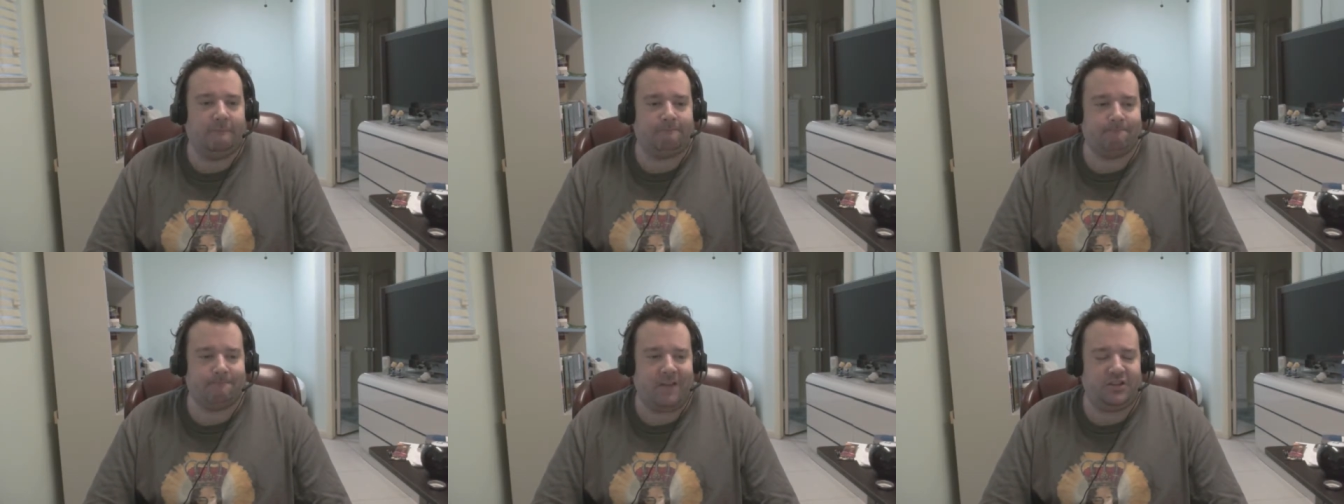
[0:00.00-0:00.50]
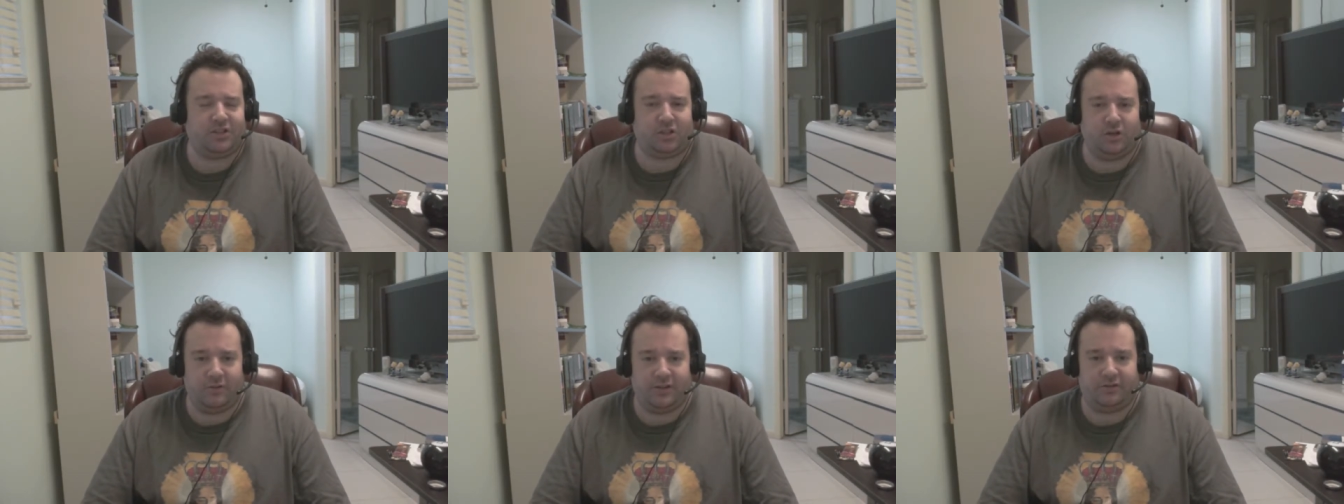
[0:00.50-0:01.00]

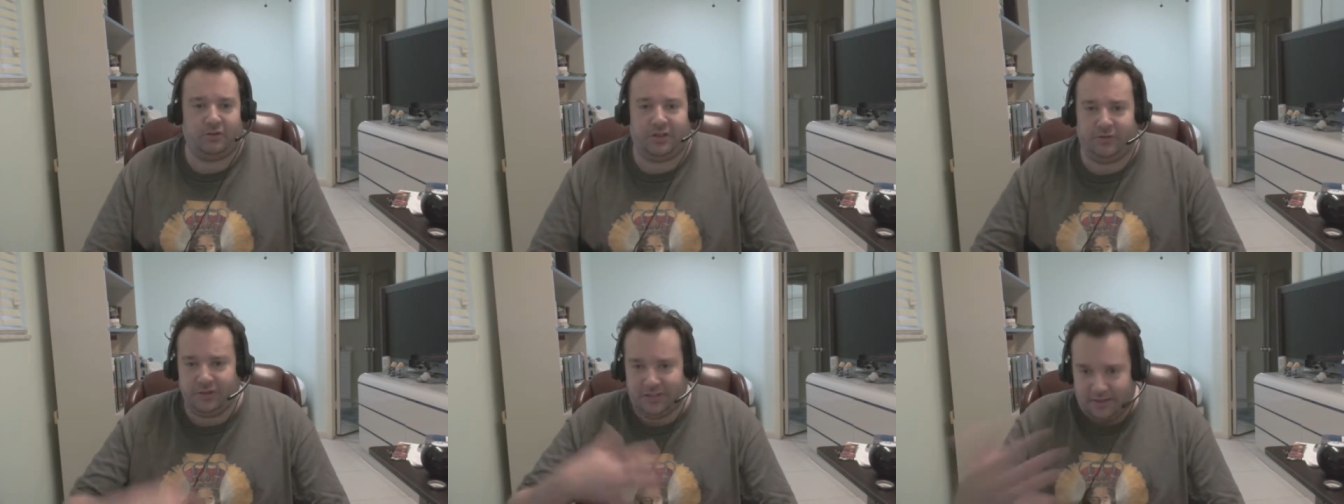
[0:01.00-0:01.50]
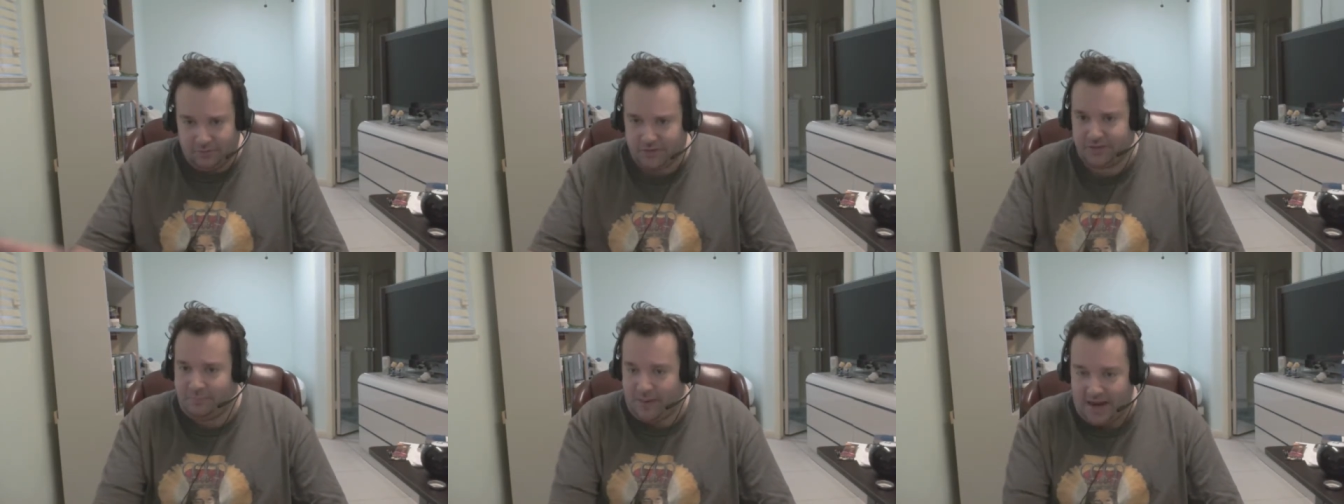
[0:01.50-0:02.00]
certainly there are different levels
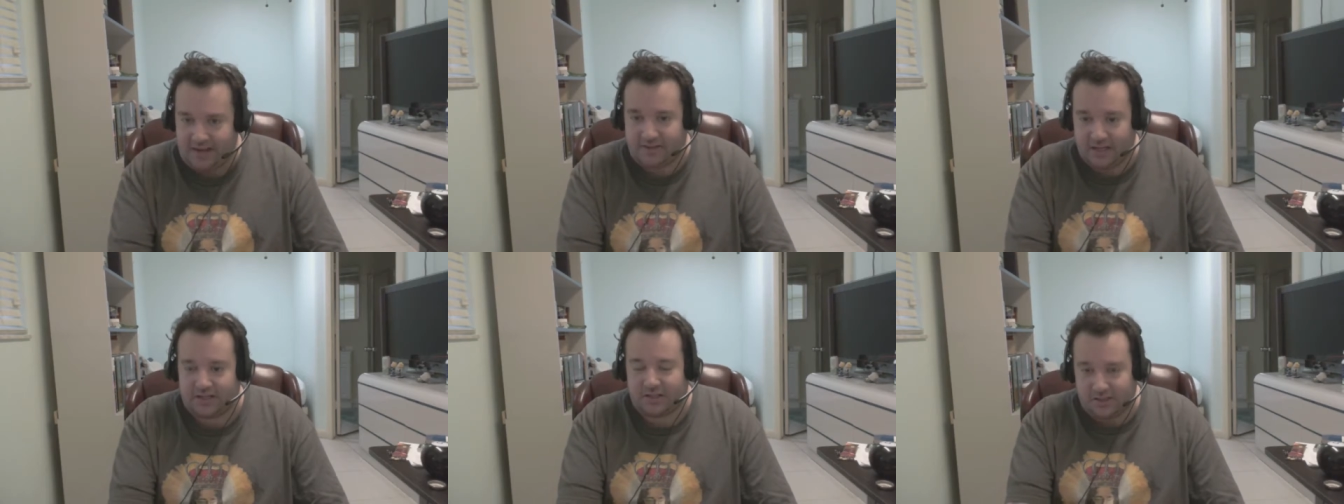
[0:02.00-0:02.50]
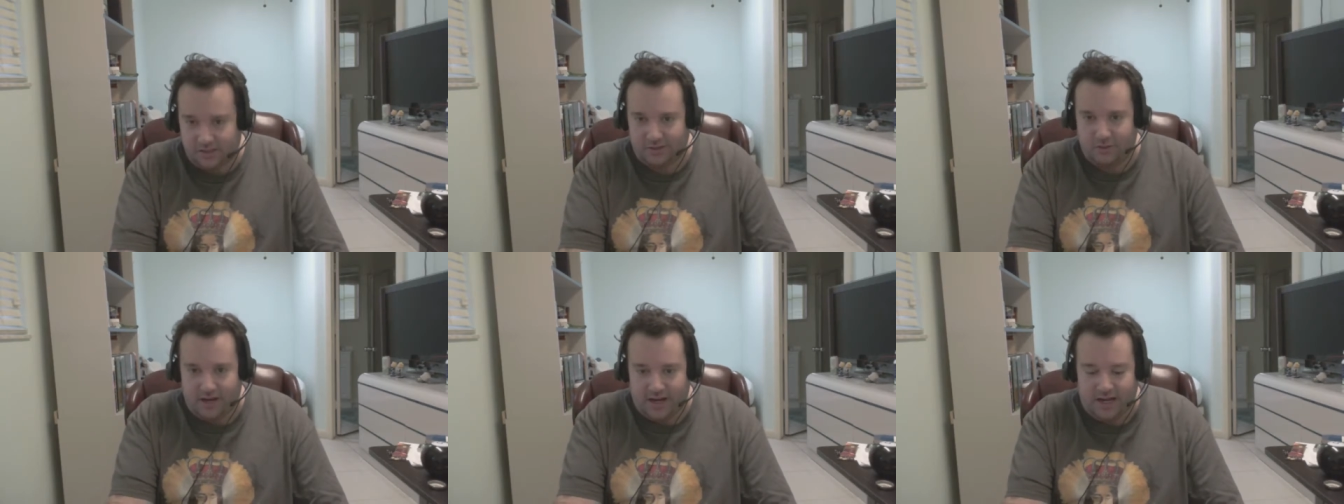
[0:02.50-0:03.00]
of badness.
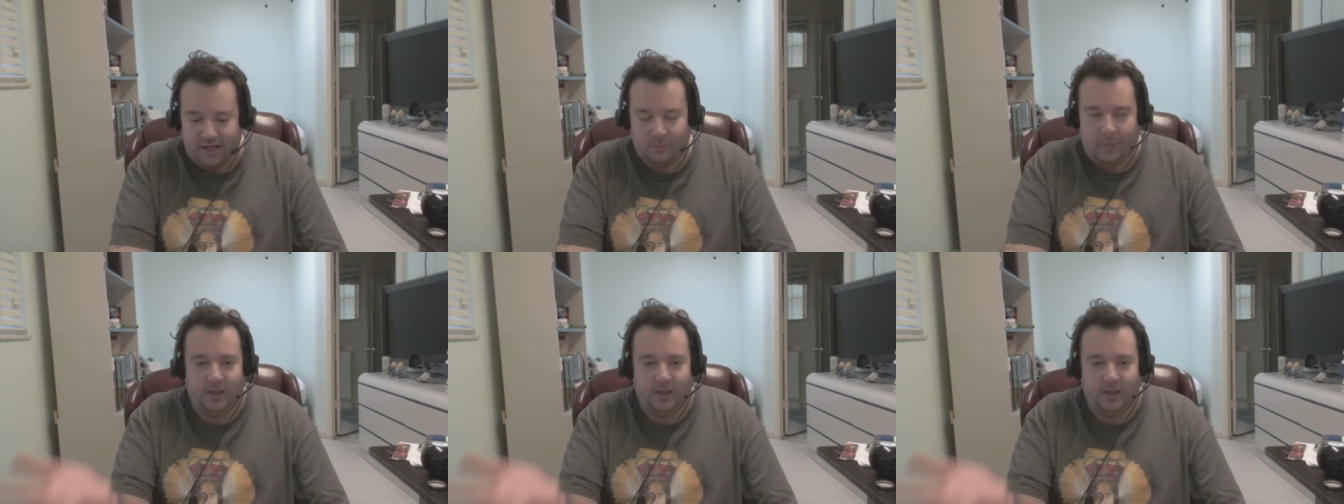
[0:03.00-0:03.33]
Okay,